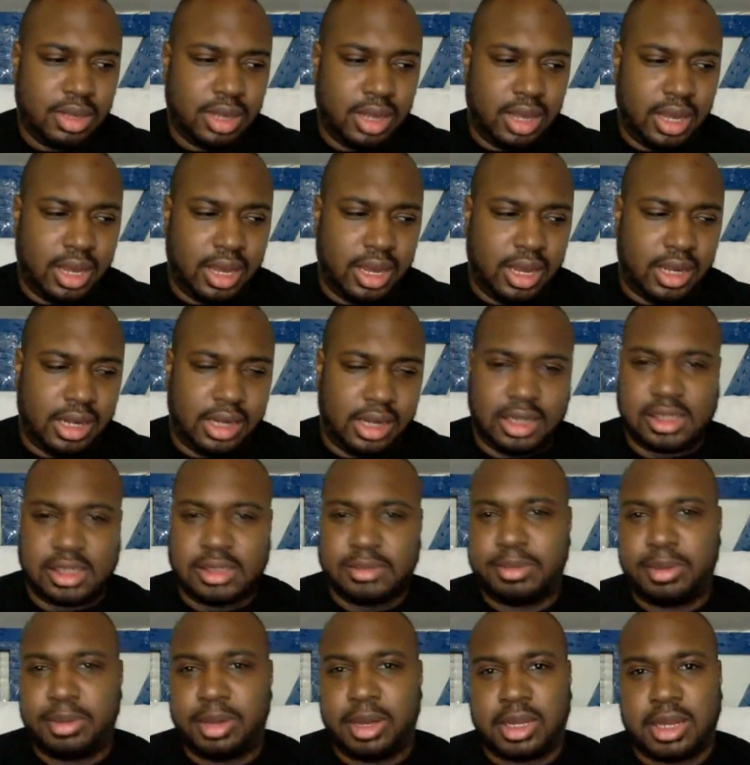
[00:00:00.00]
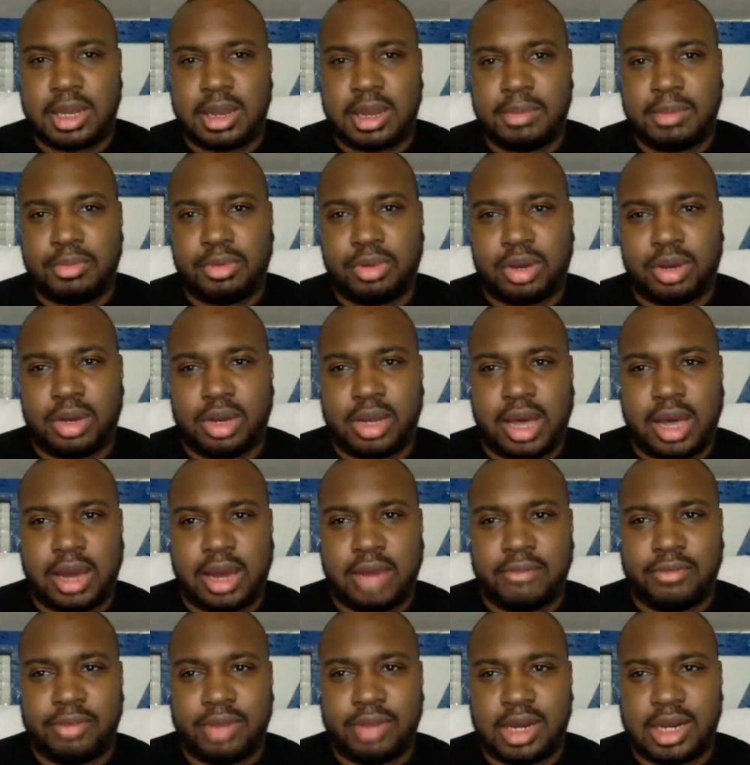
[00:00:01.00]
And he's picked up on a
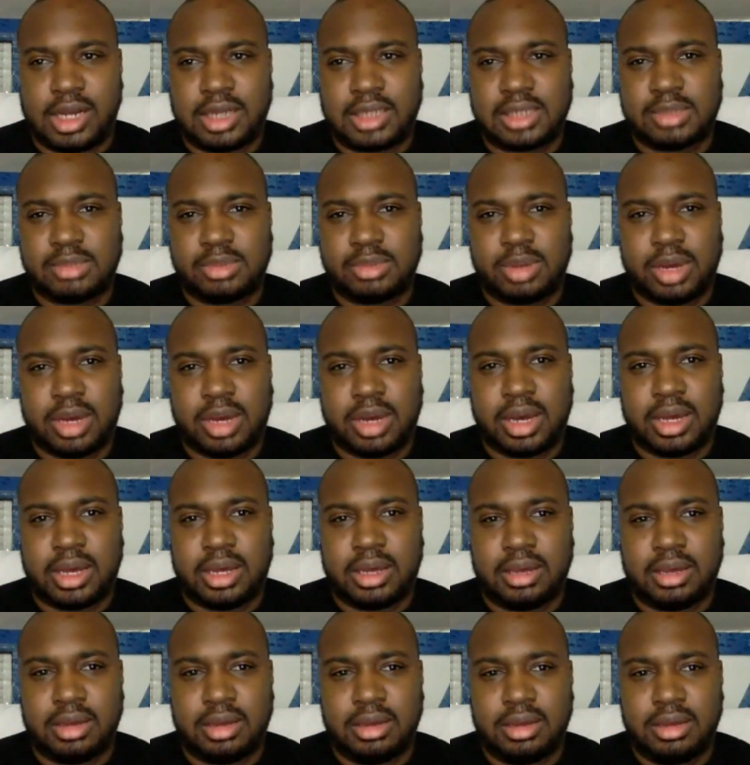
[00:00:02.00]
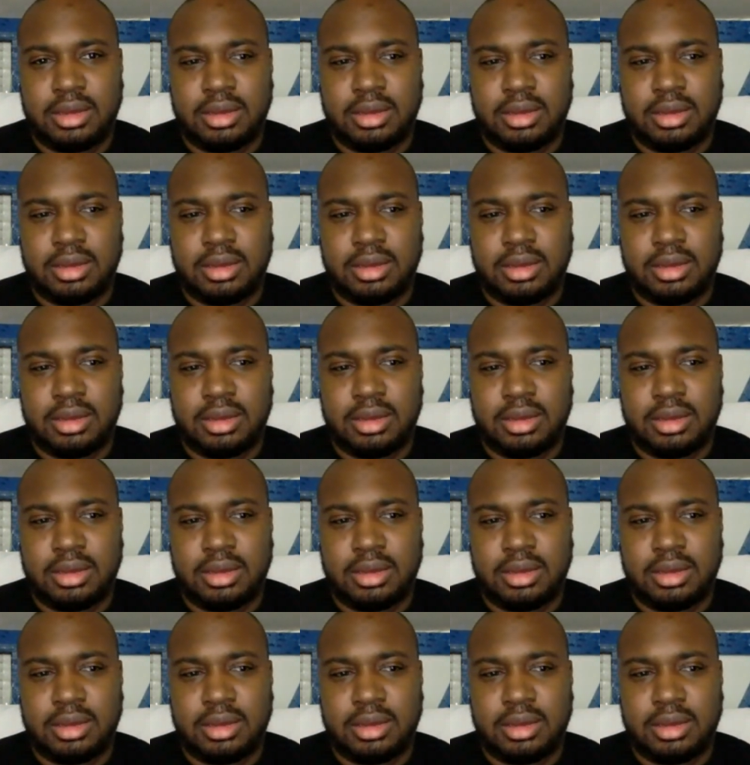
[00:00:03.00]
lot of it, and that's why,